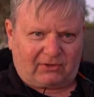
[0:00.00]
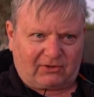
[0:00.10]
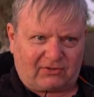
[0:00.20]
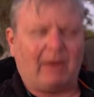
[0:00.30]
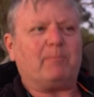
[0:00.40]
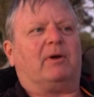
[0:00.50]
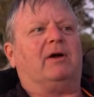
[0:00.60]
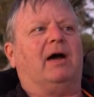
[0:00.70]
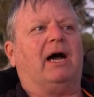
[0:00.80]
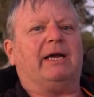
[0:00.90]

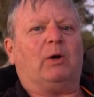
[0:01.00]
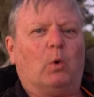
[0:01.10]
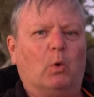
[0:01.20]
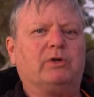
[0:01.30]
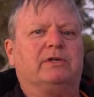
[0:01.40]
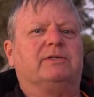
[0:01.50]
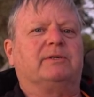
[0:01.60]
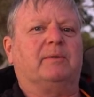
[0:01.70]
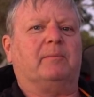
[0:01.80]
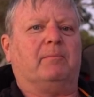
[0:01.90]
December I
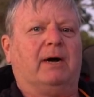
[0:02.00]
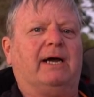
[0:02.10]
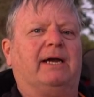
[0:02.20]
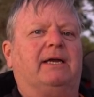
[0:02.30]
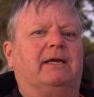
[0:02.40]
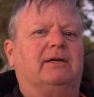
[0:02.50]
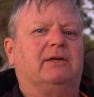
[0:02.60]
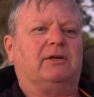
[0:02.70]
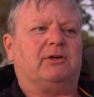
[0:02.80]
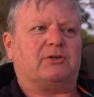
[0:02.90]
ordered my
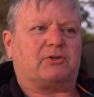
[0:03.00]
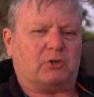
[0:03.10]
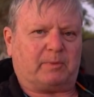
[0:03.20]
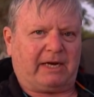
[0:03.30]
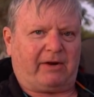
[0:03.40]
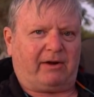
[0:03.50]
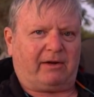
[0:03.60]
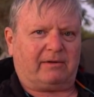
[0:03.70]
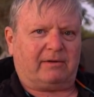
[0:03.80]
troop carrier.